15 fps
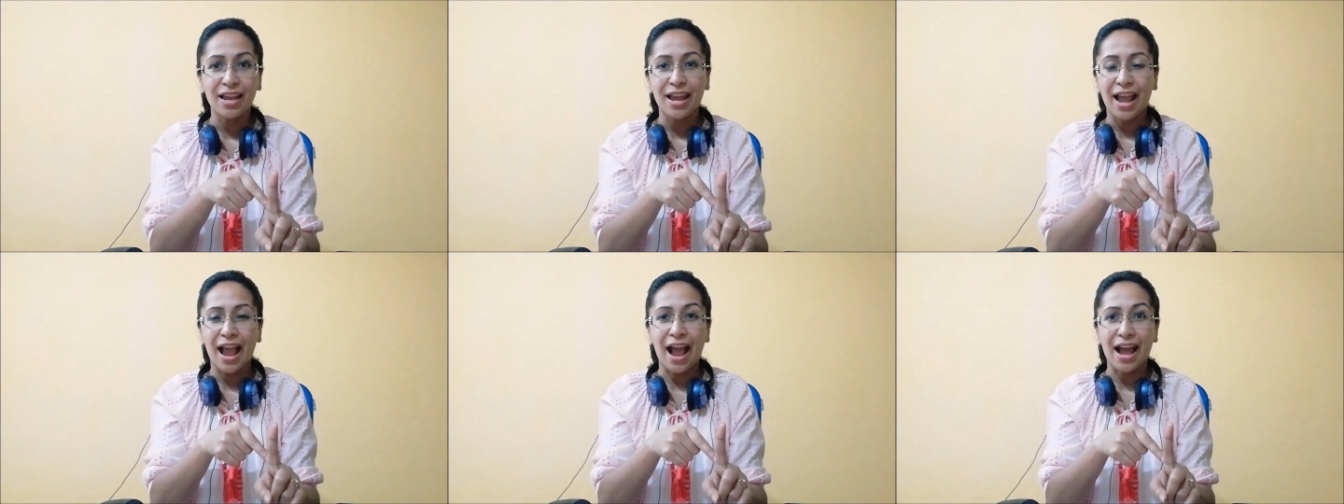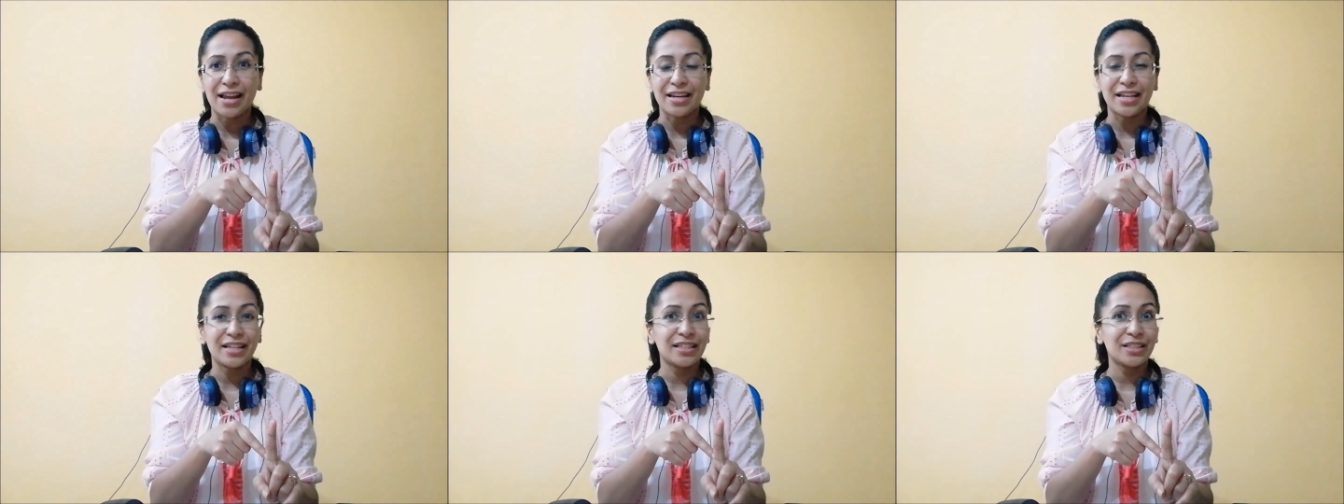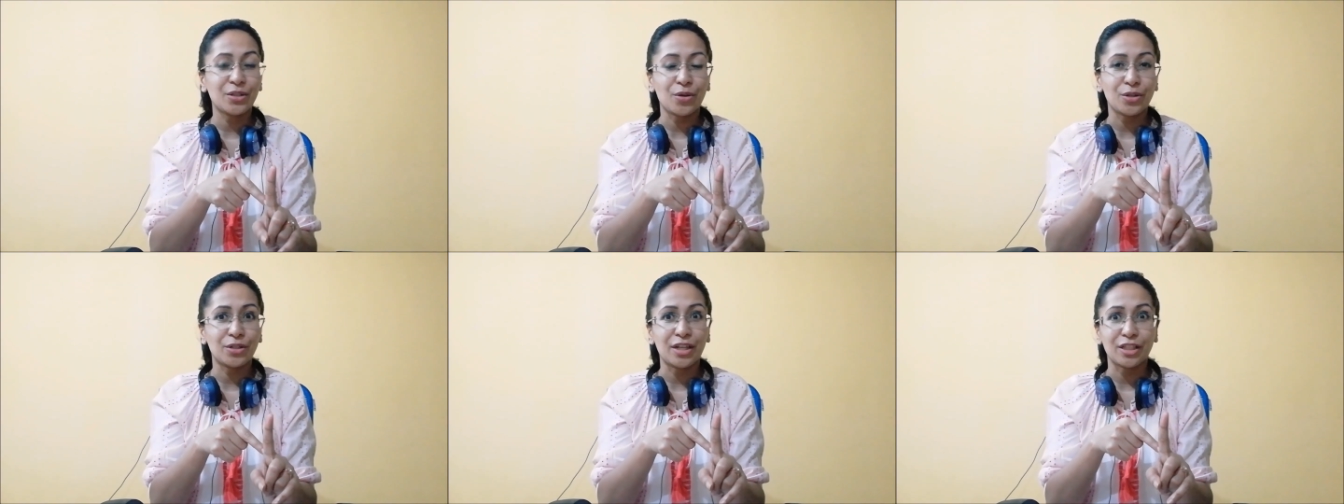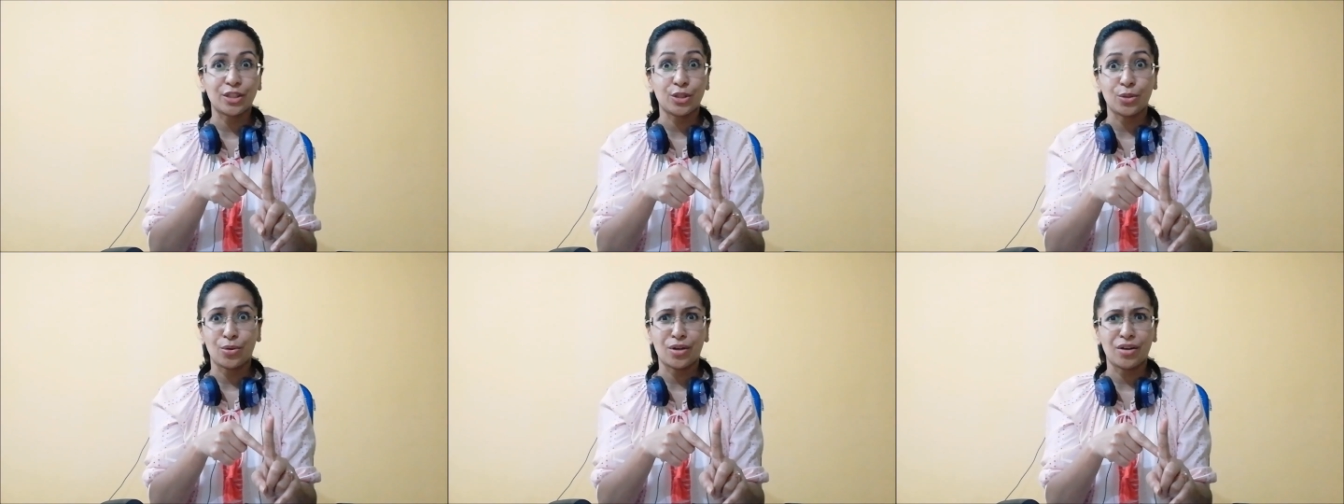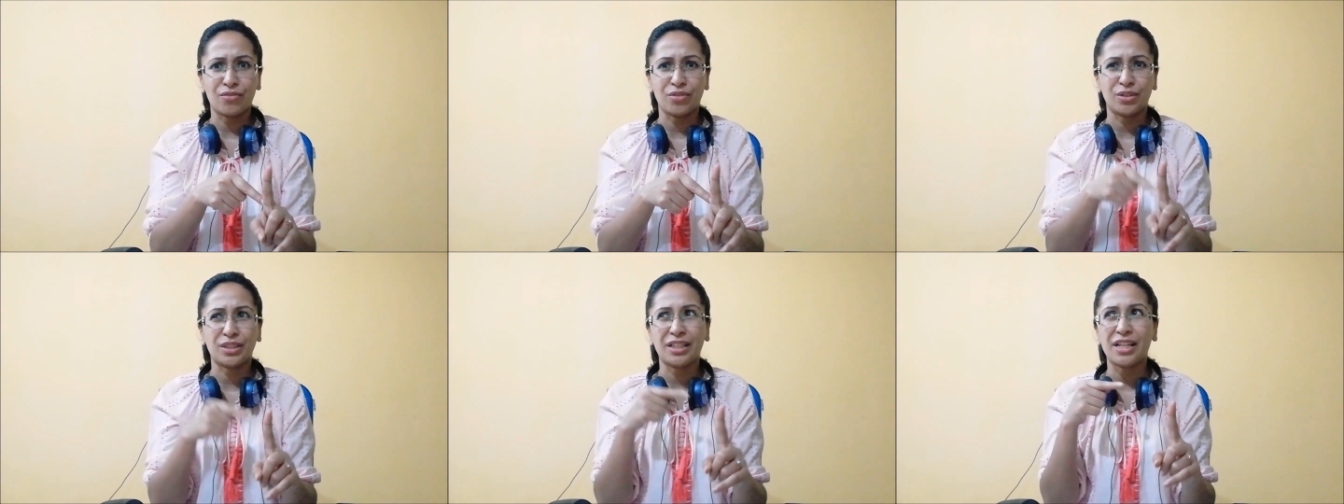and it is going to get so
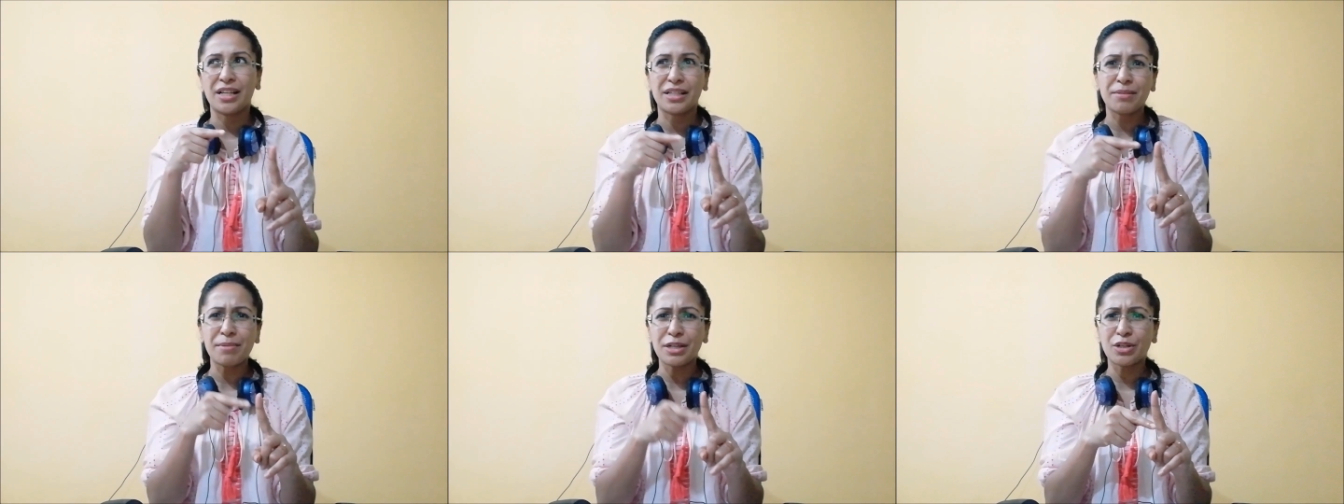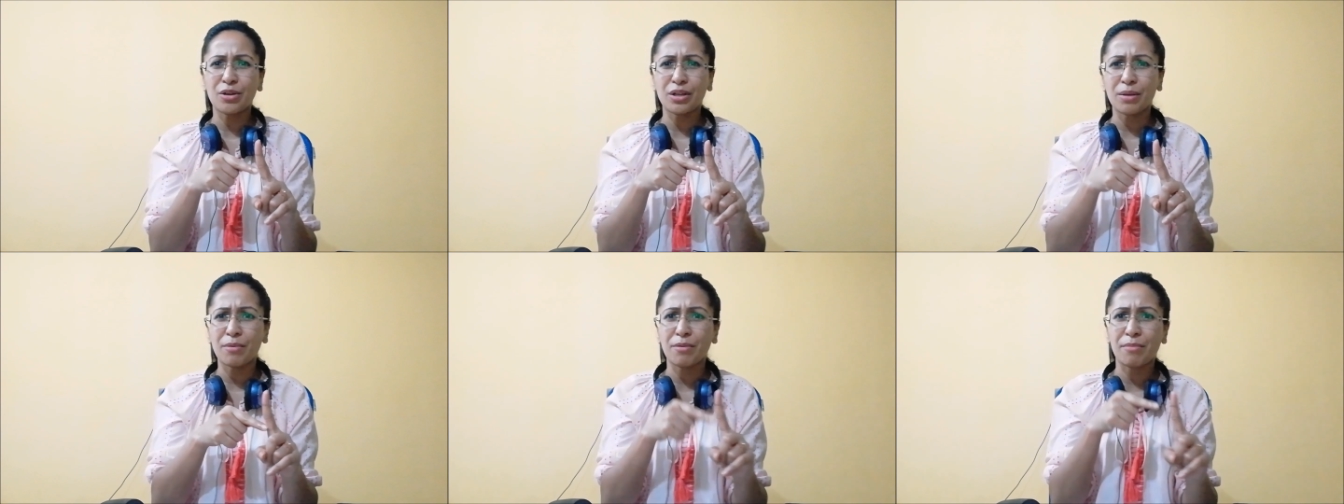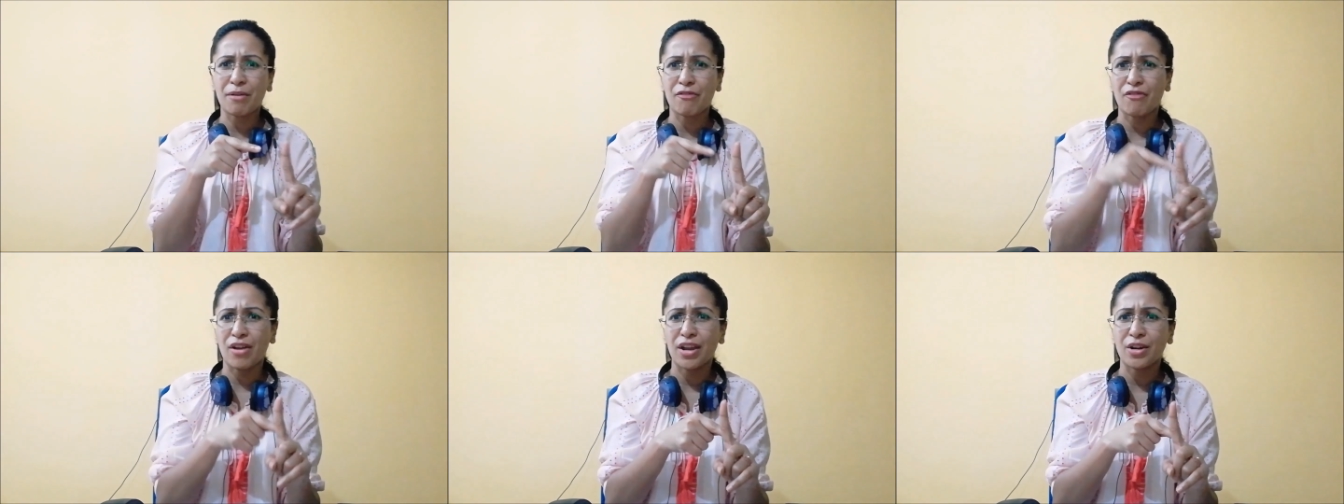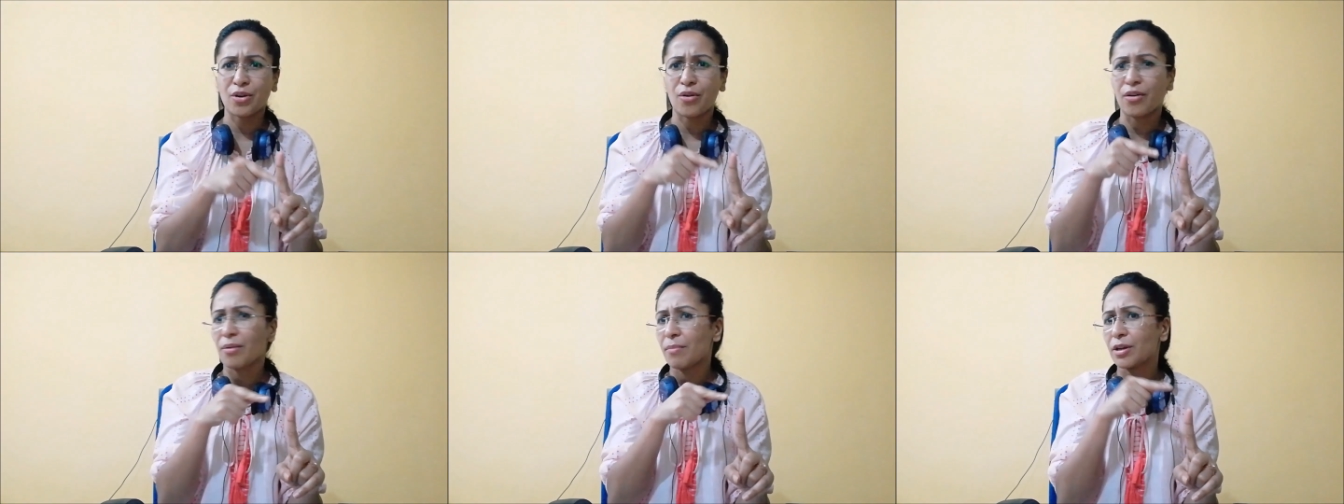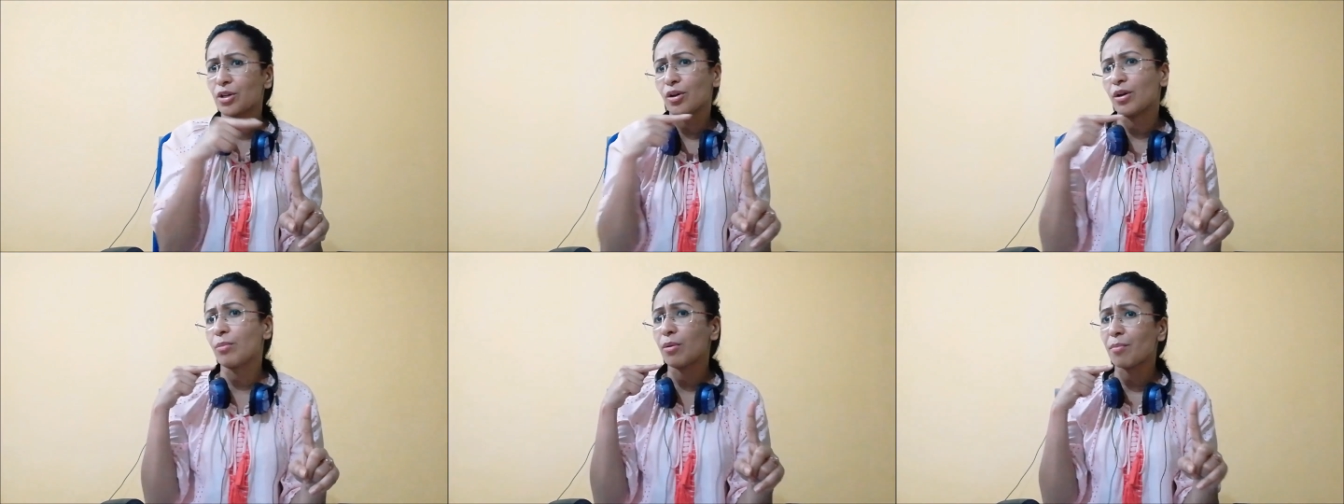confusing. Am I talking about my friend, or am I talking
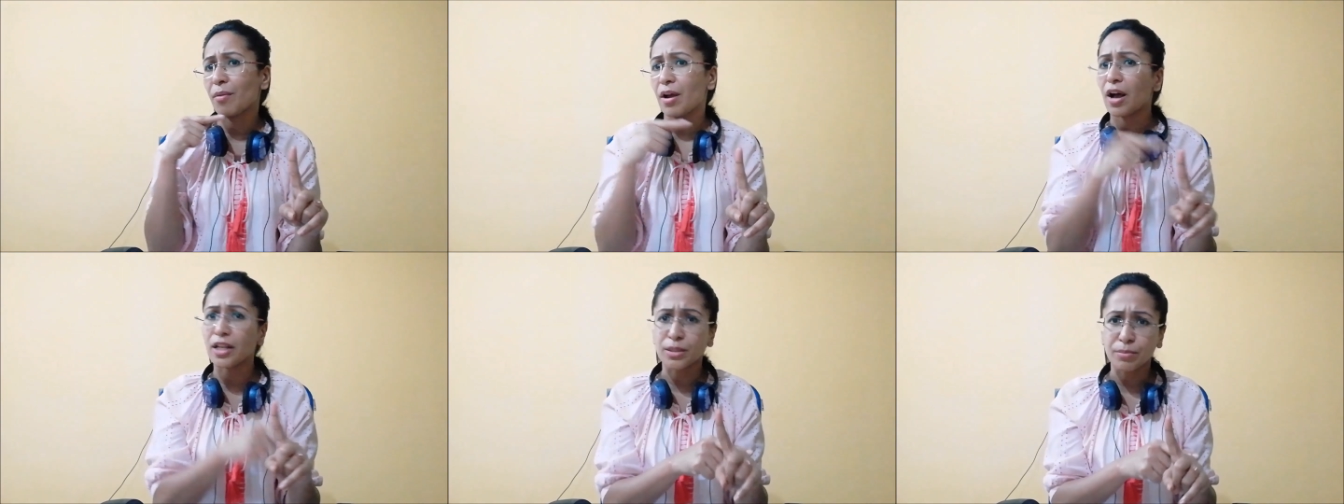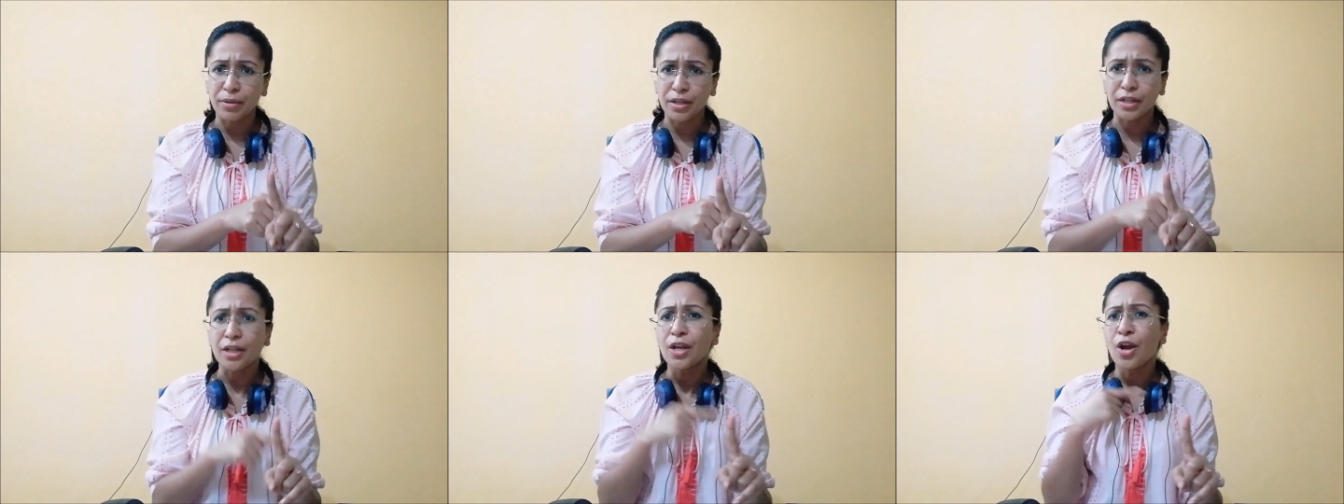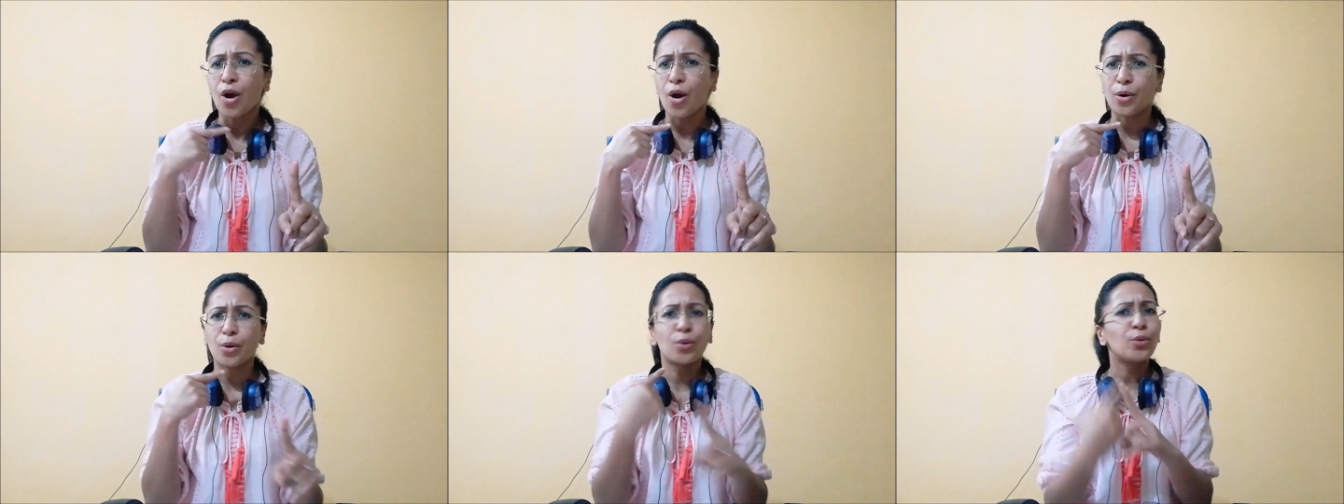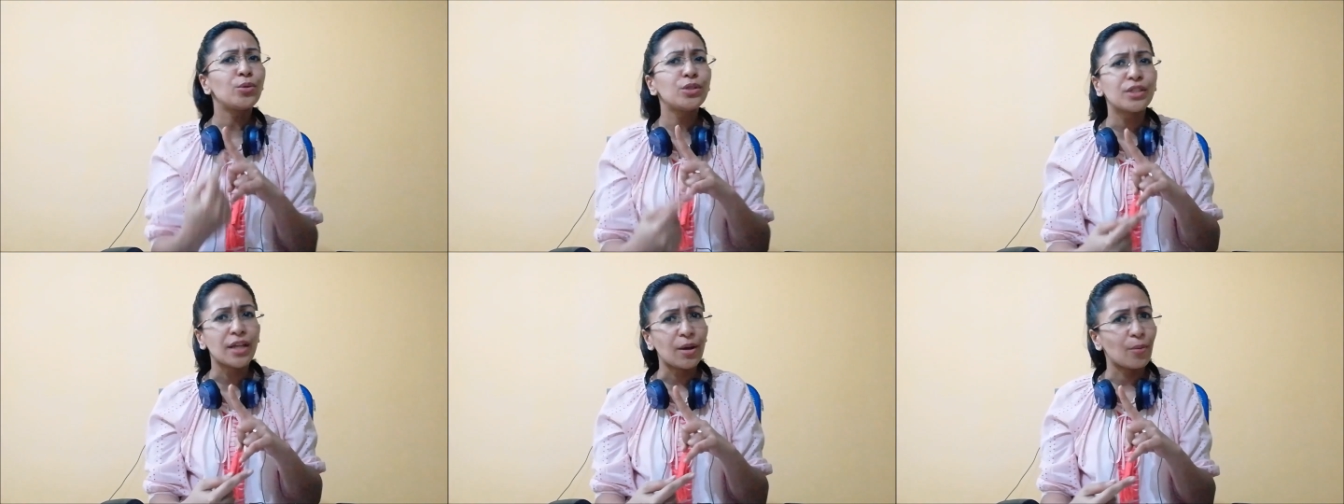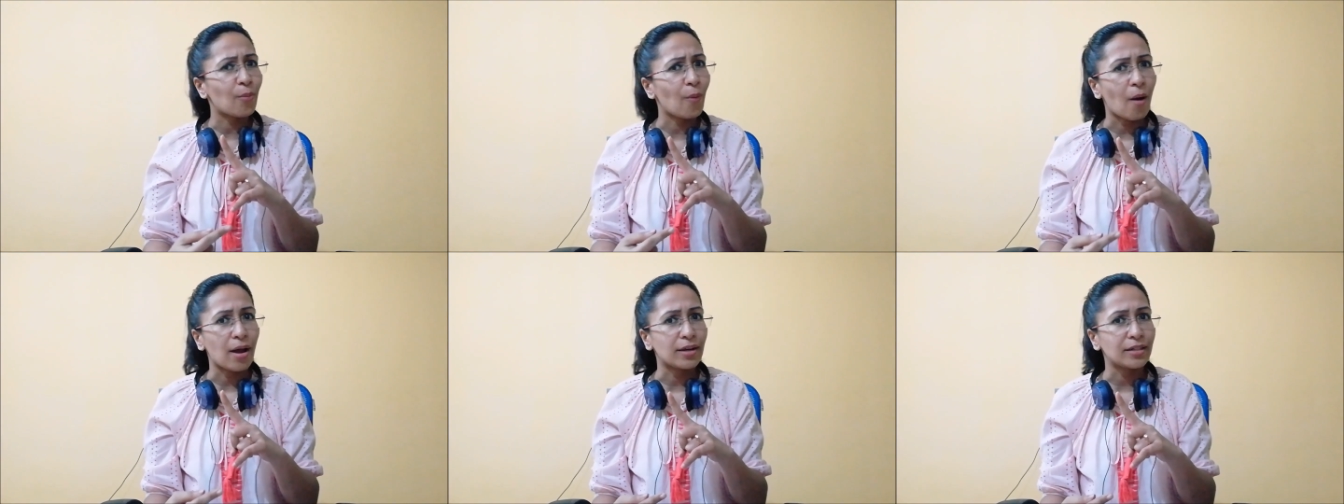about my husband, or who said
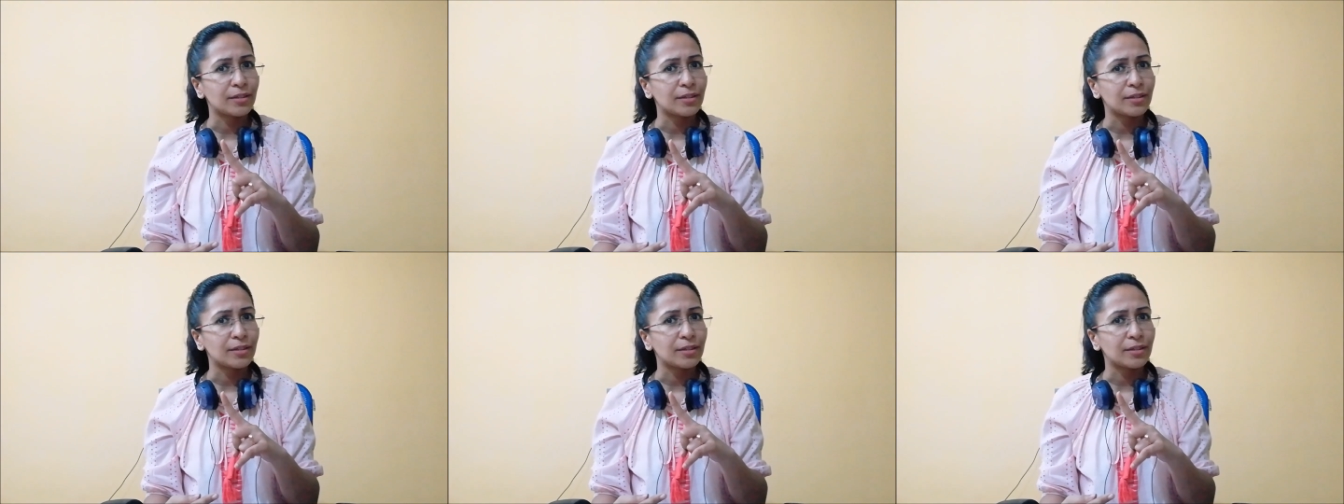what?